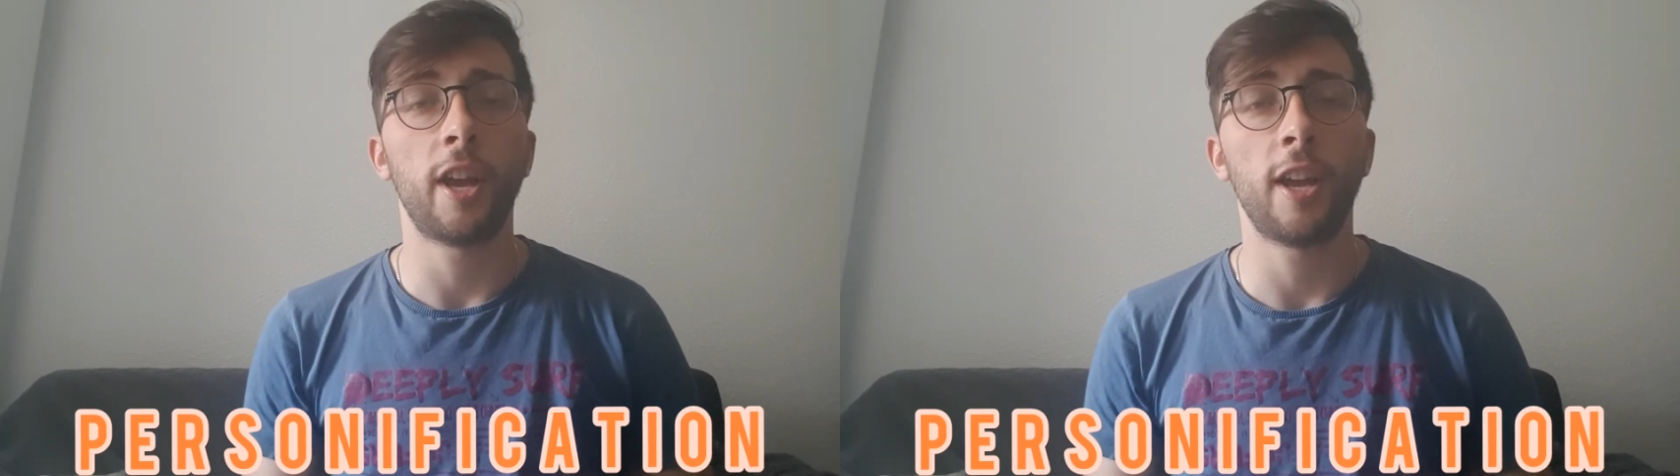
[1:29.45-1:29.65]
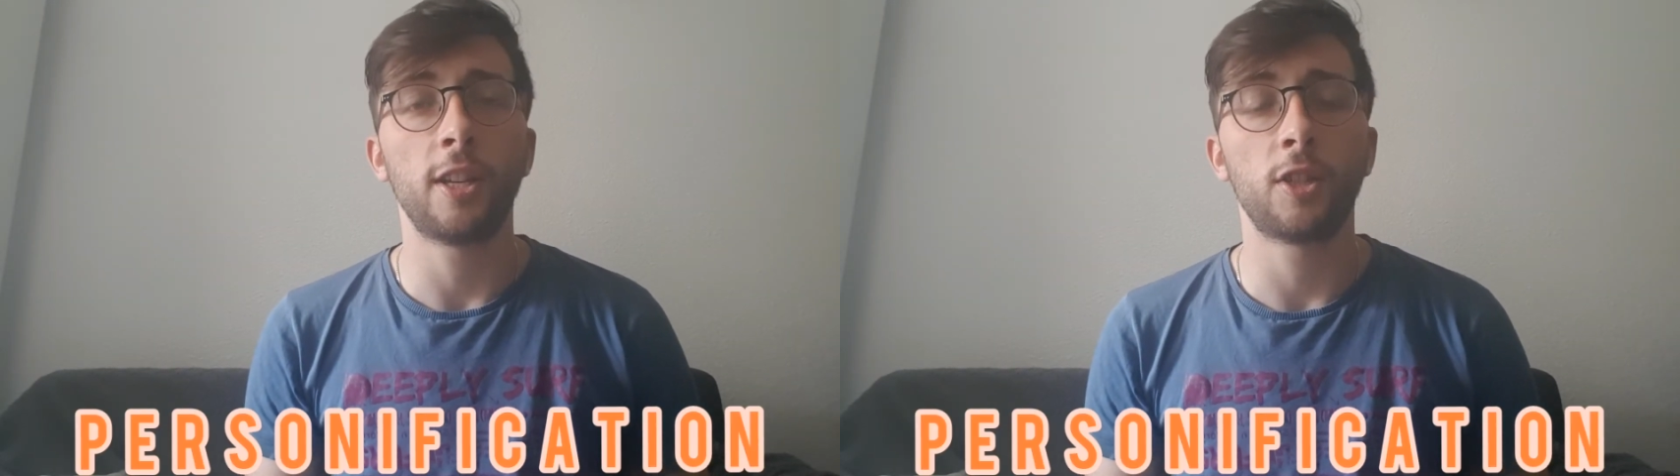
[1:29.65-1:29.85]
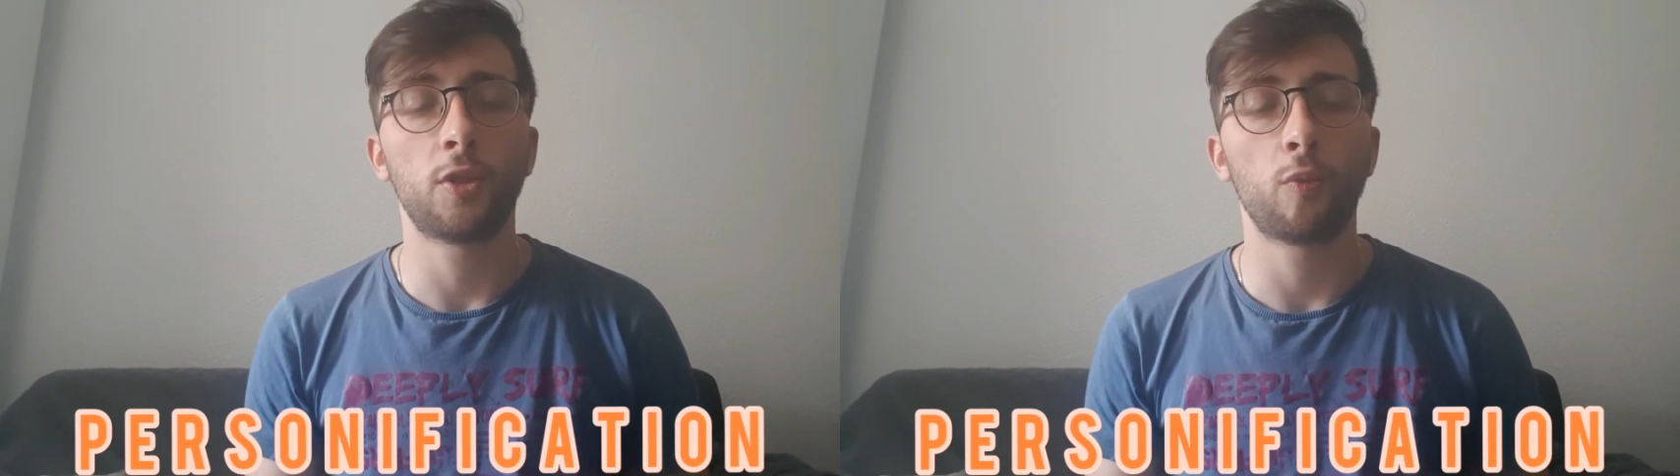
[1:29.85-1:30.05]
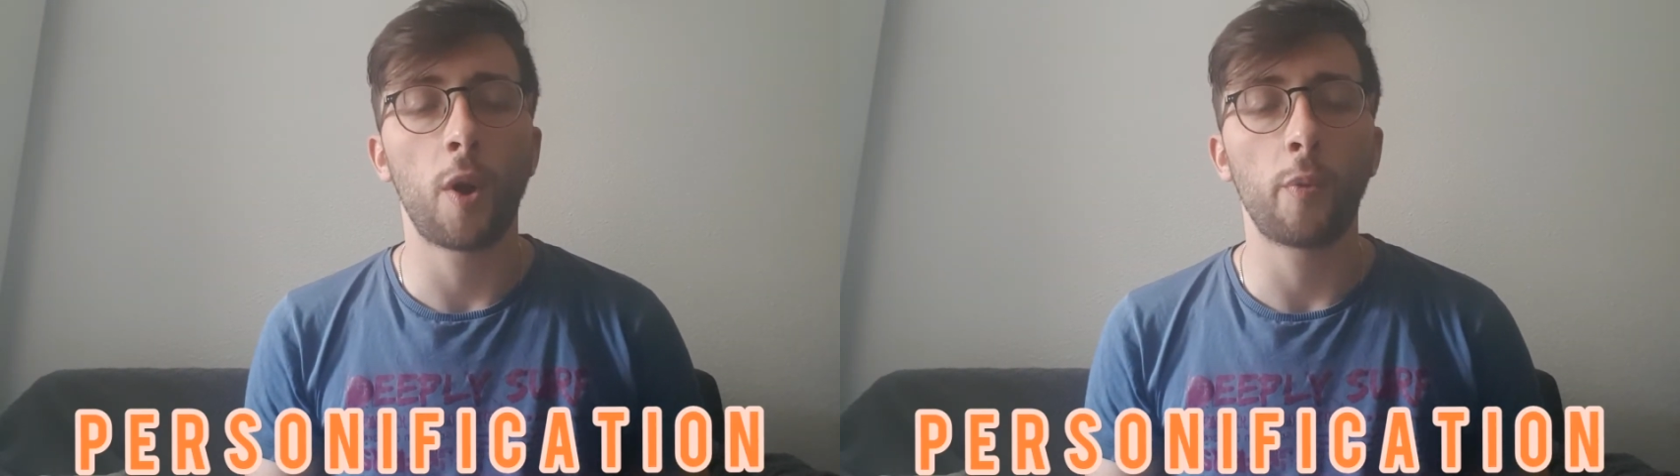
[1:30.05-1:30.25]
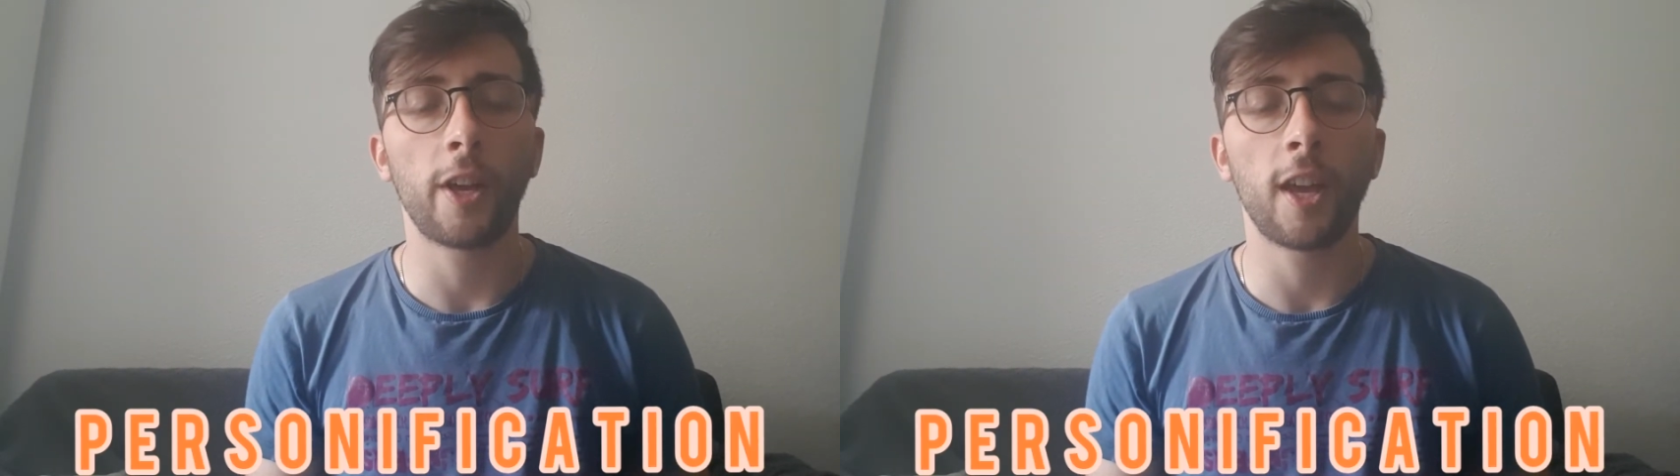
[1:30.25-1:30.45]
is when
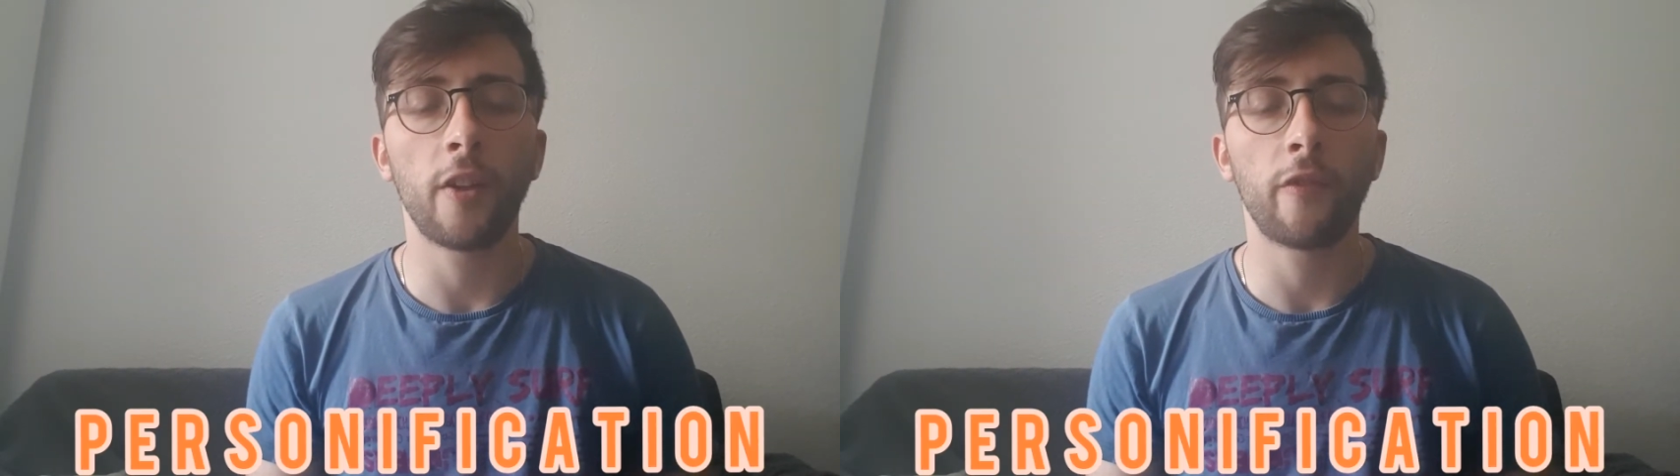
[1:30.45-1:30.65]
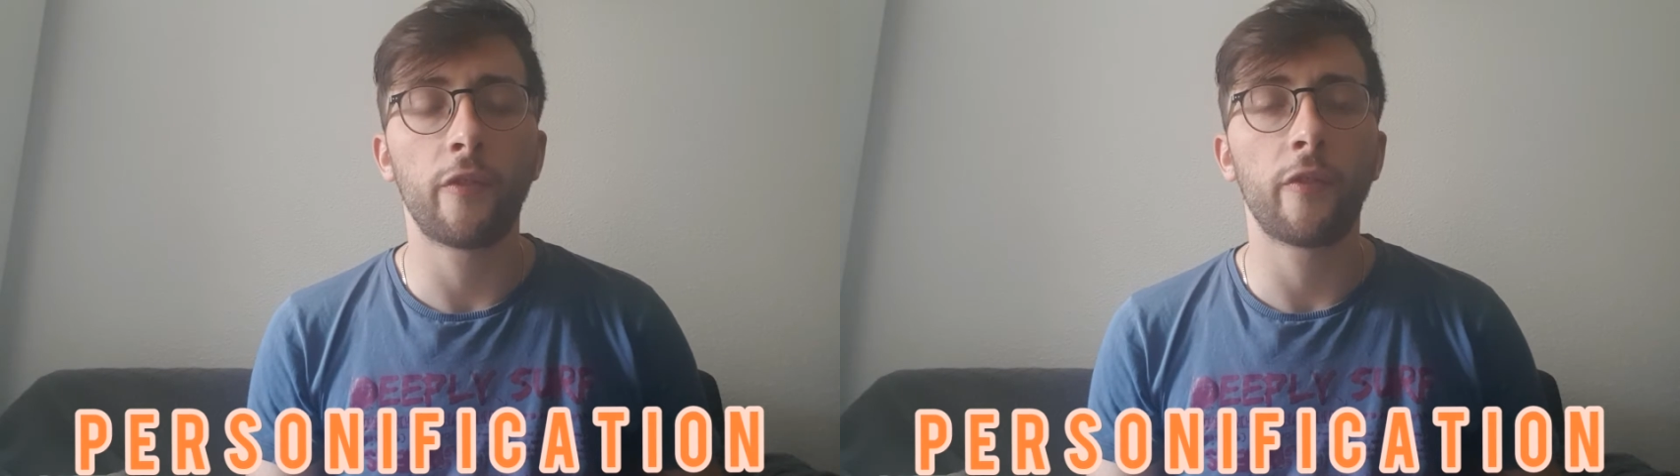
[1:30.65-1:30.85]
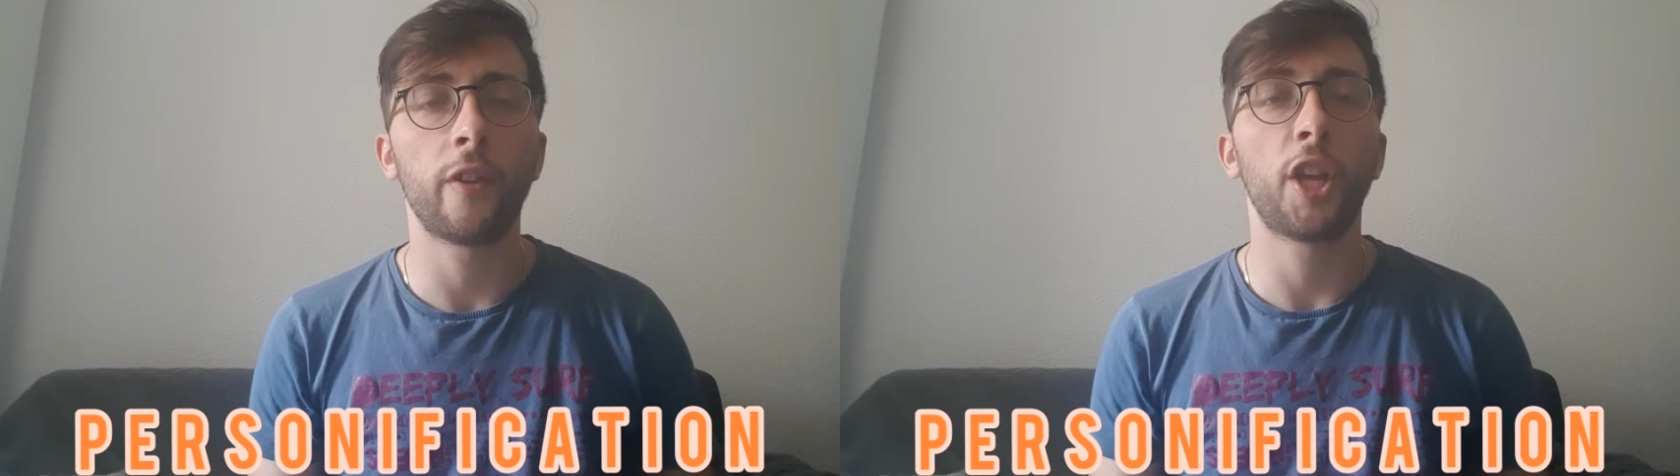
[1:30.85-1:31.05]
we give